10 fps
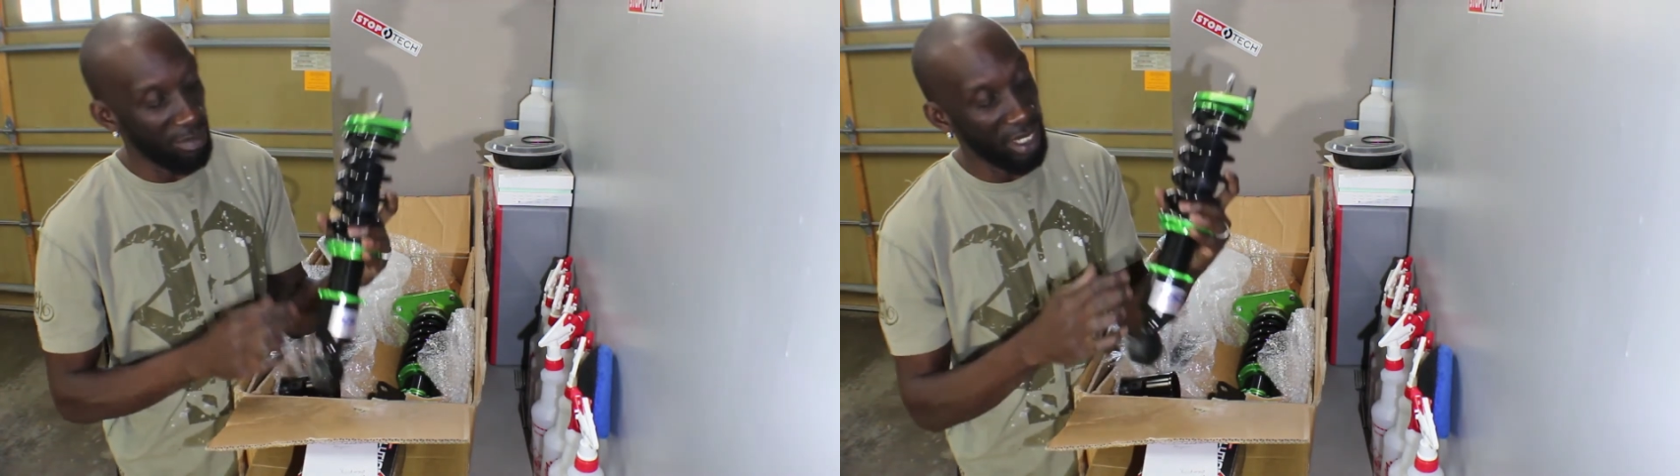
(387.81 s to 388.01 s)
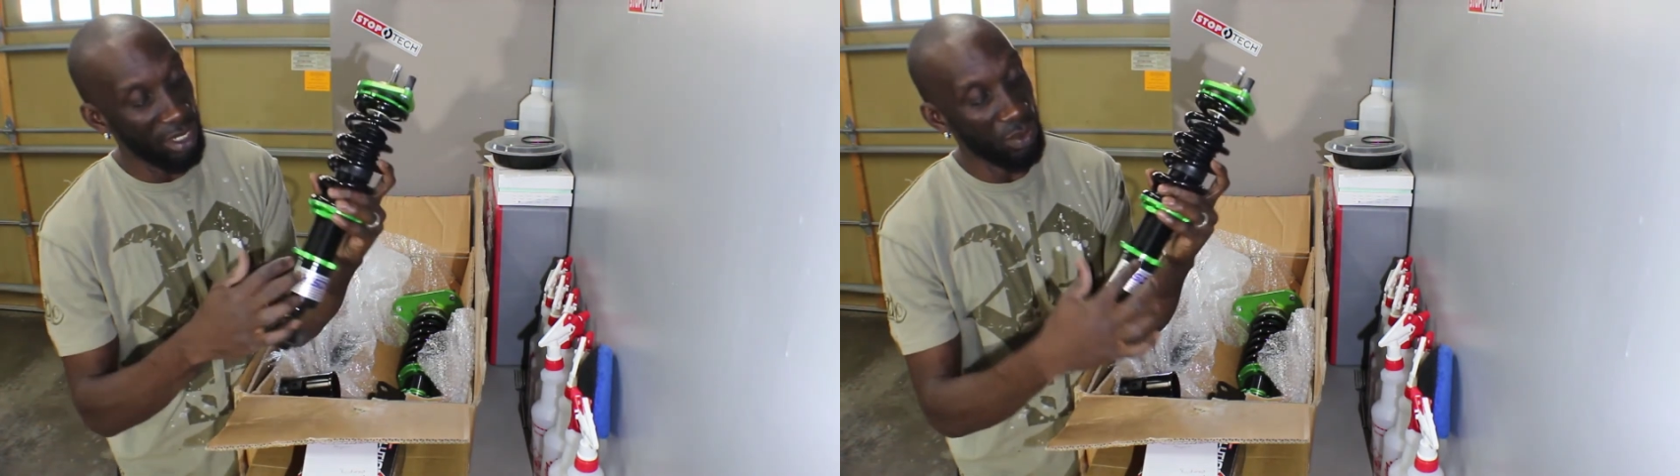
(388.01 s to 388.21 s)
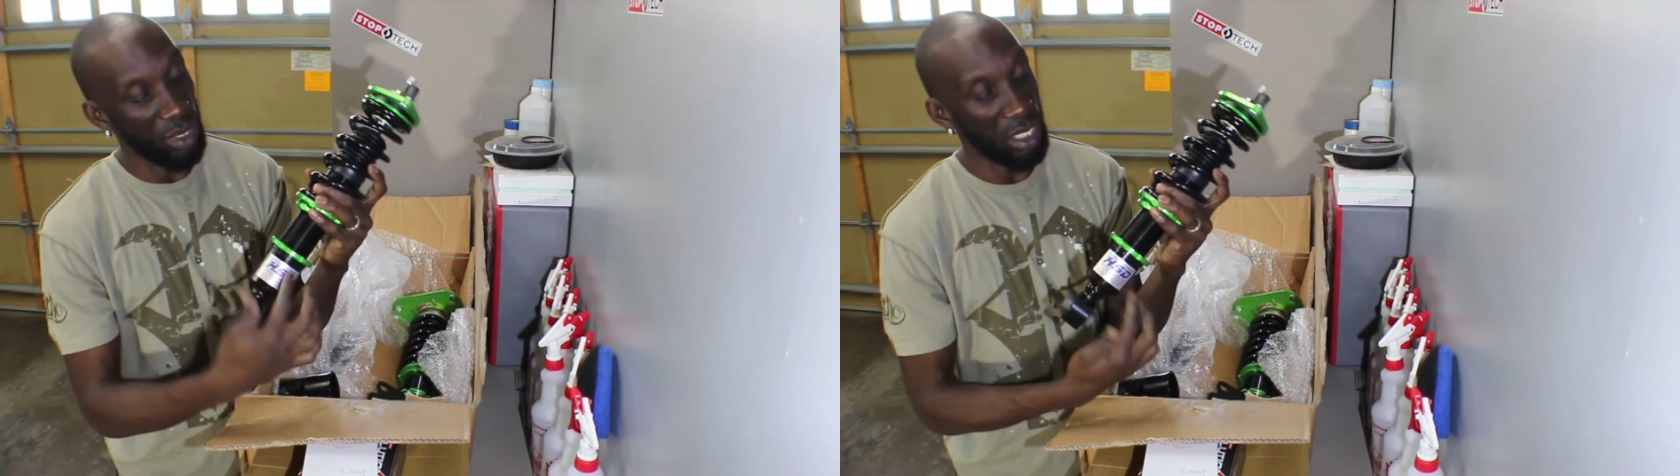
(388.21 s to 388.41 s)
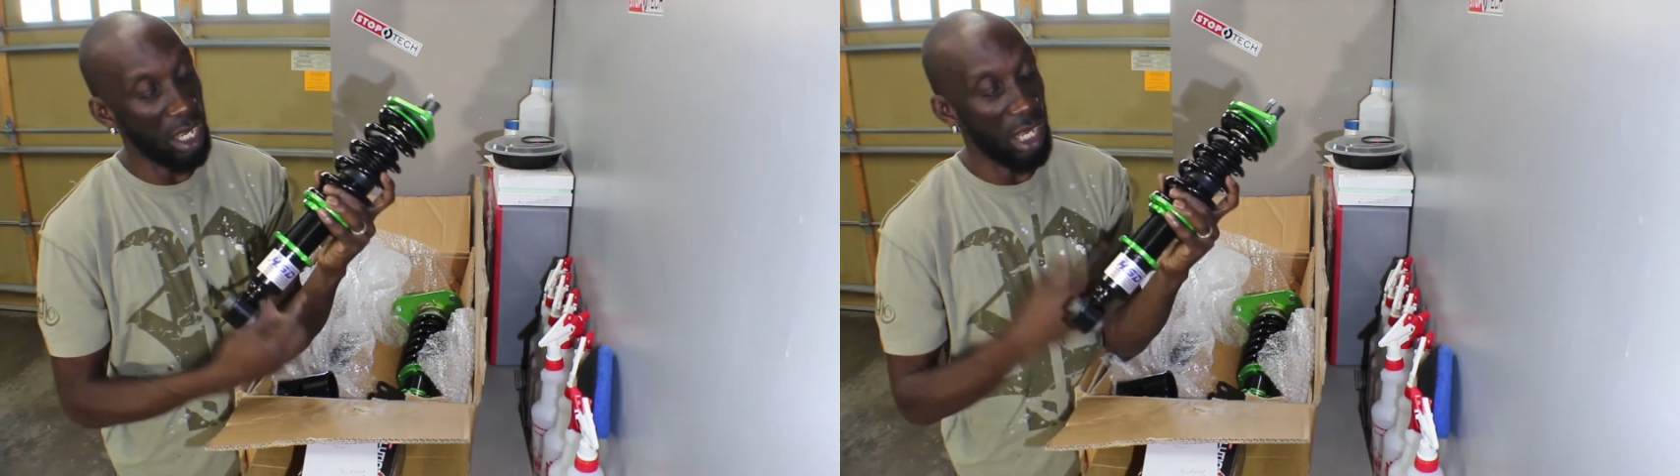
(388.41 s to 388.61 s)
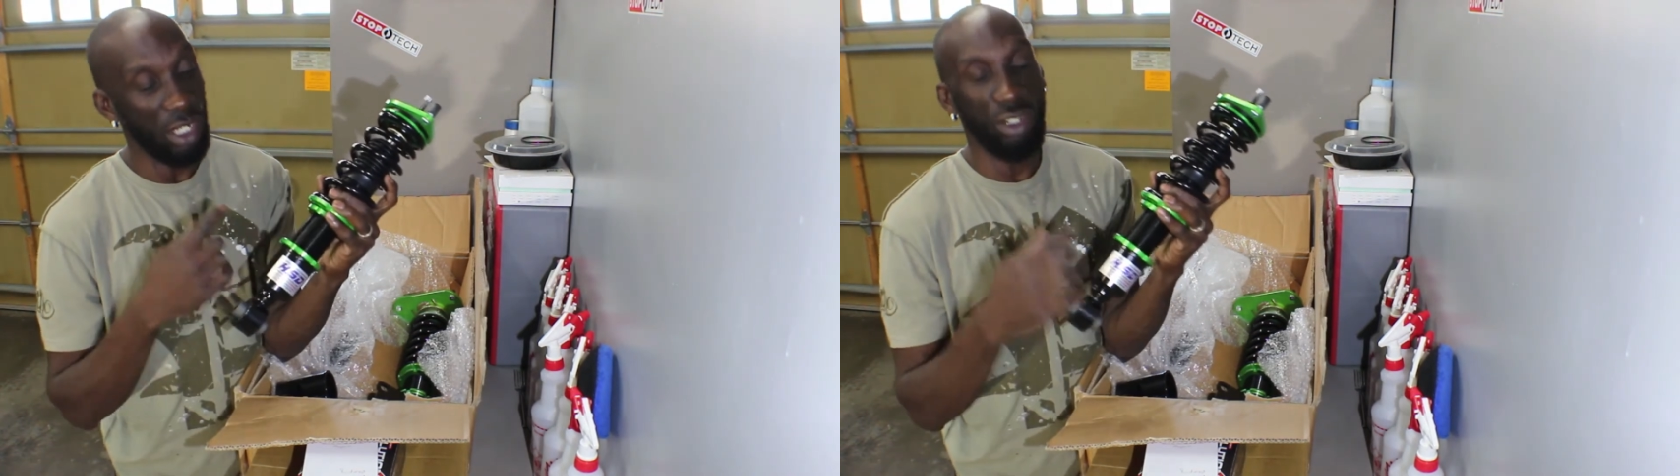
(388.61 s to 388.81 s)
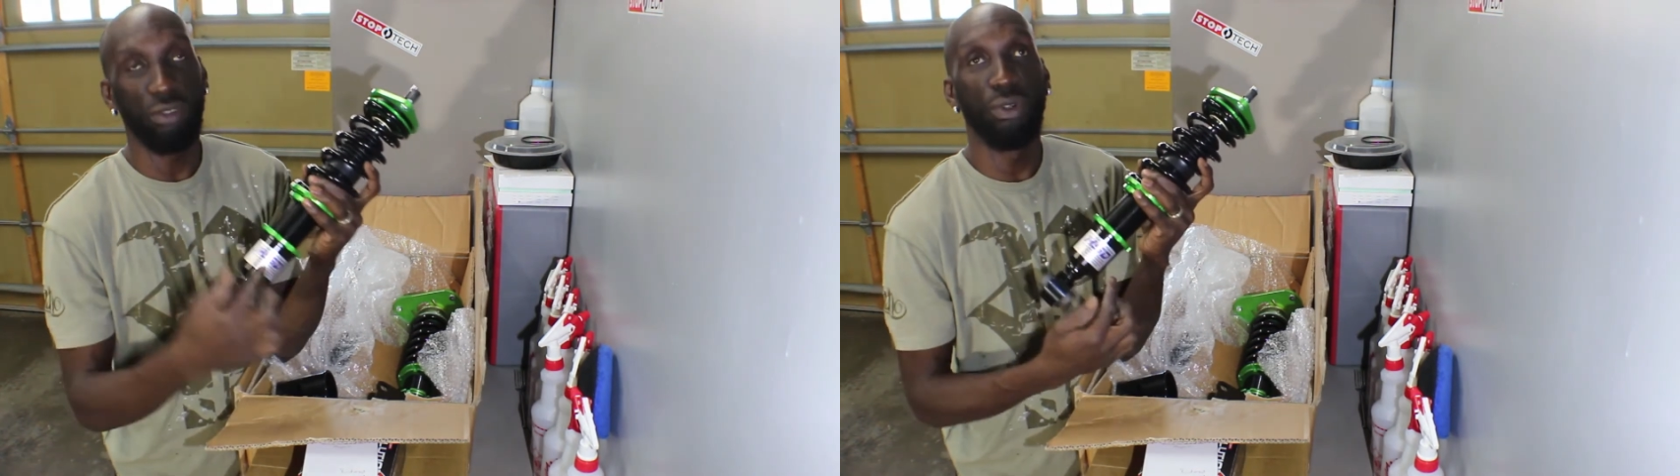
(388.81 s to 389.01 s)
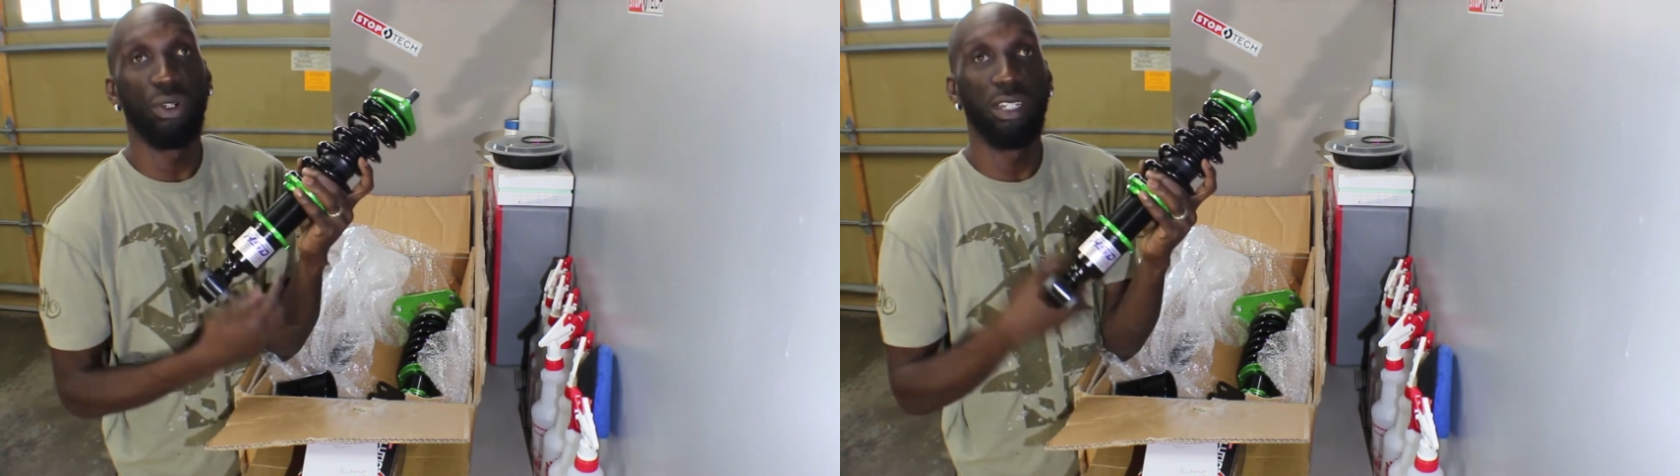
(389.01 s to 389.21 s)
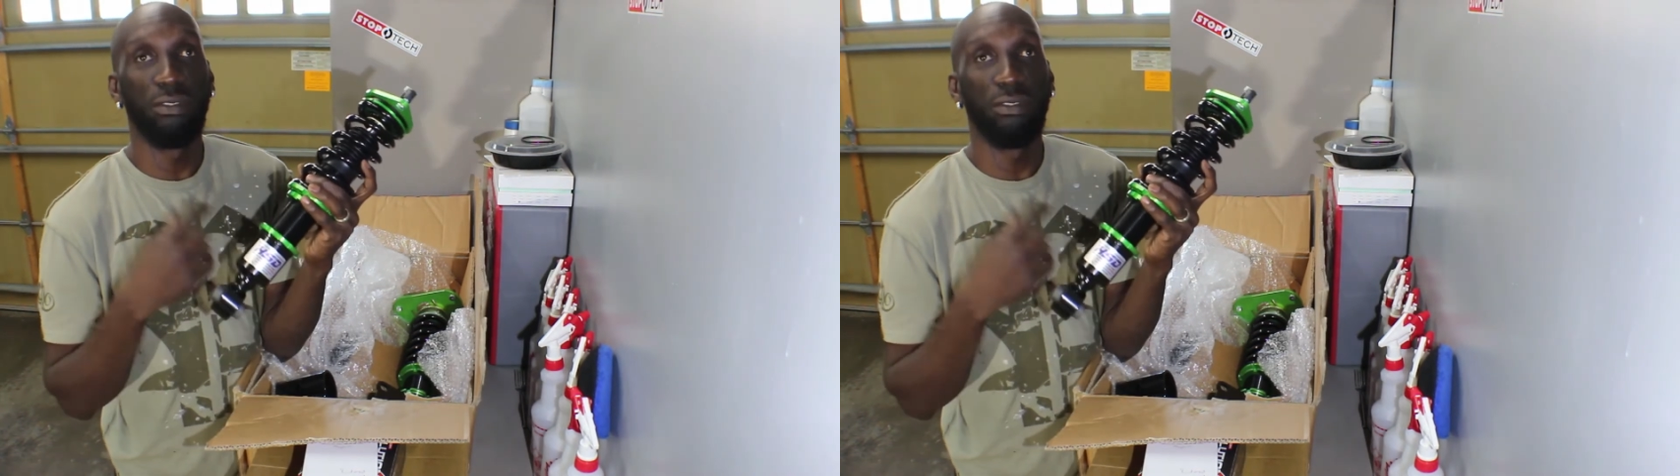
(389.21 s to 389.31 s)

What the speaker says: because it was all corroded